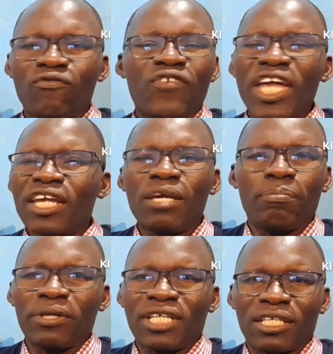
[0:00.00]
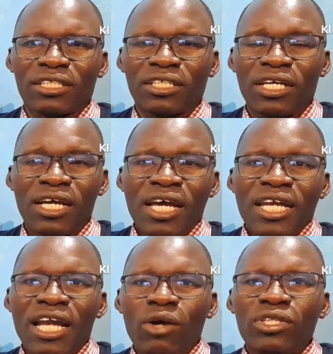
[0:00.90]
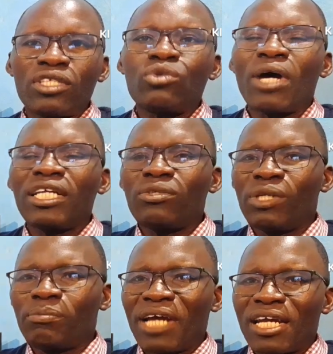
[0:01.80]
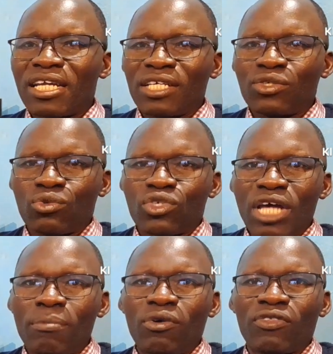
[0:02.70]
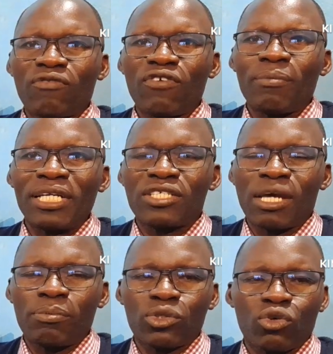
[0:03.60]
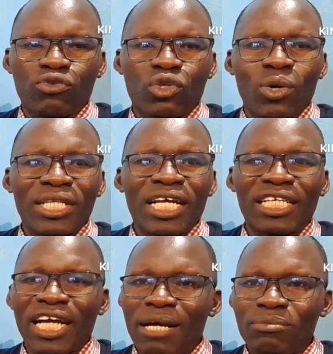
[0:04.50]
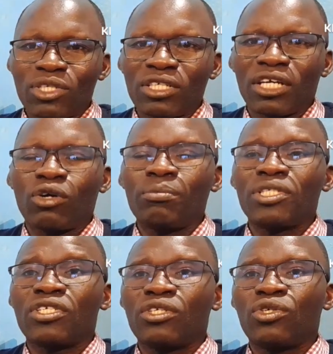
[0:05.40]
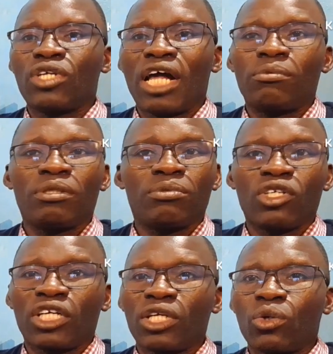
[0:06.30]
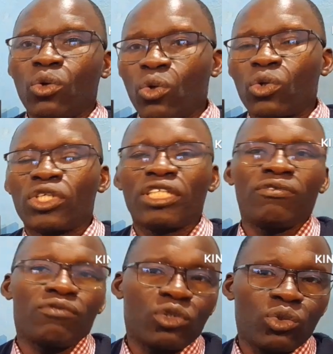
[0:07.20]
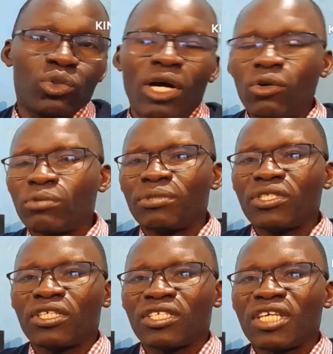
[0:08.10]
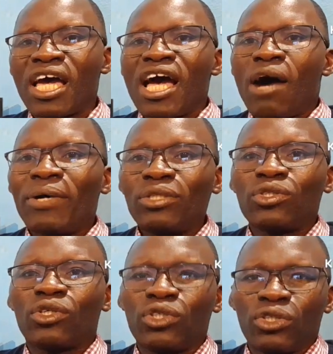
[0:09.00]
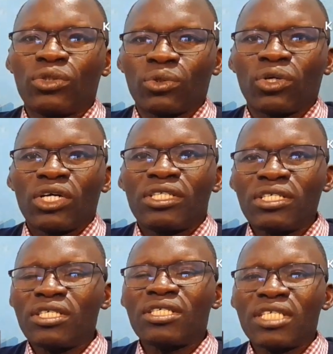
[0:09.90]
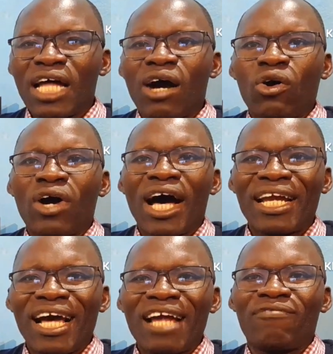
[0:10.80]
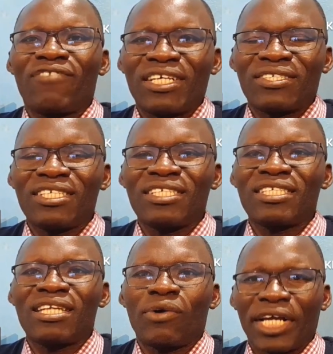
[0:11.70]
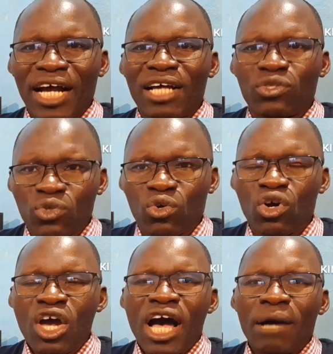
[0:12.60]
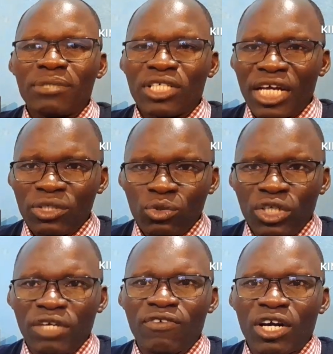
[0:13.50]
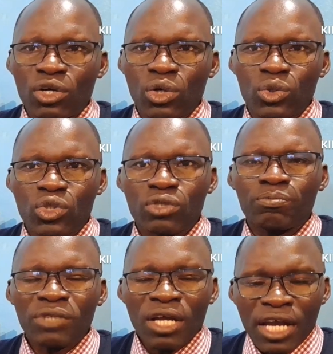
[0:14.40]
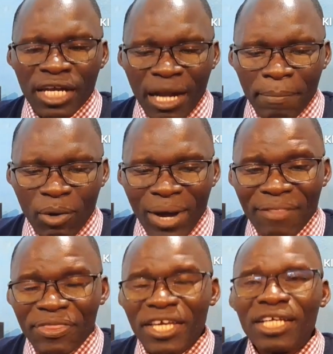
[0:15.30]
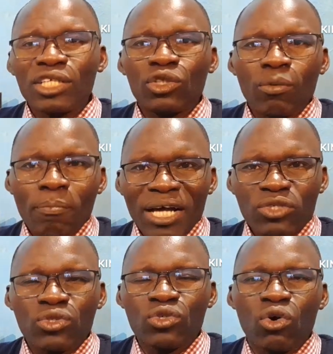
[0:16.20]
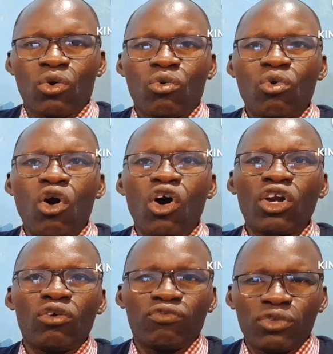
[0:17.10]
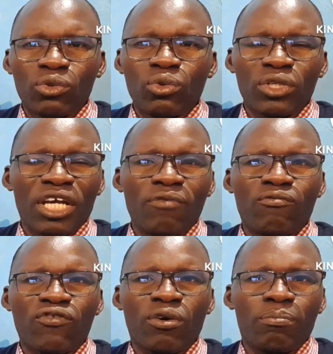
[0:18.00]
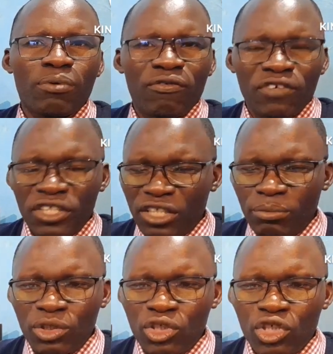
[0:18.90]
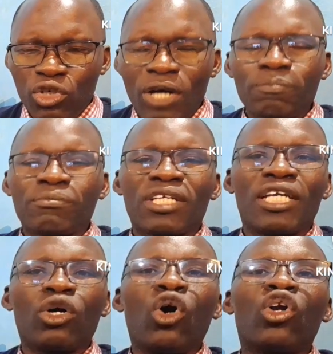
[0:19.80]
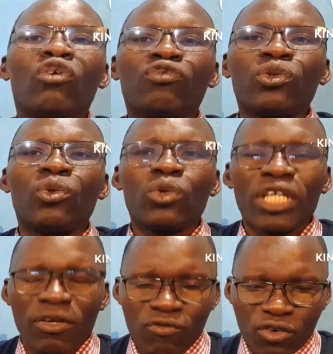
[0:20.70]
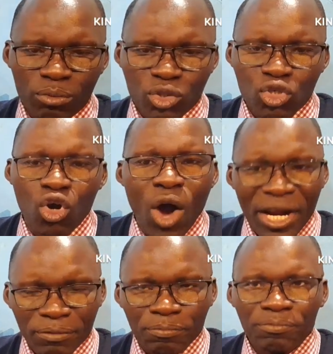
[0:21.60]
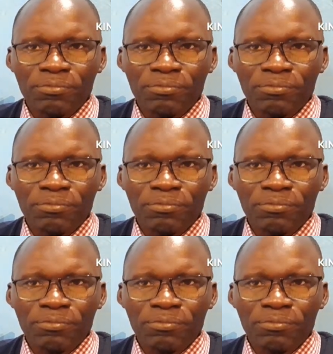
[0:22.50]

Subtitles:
Very important. Now, this one will be addressed to some of the former disciples of Squan that comes in the comment section, and we're talking, oh, live, do your own business. I want to talk to you. This is now an advice. This is now a counsel I'm trying to give across. Number one thing you must know, all of you who came from Prophet T.B. Joshua and all of you who came from Squan,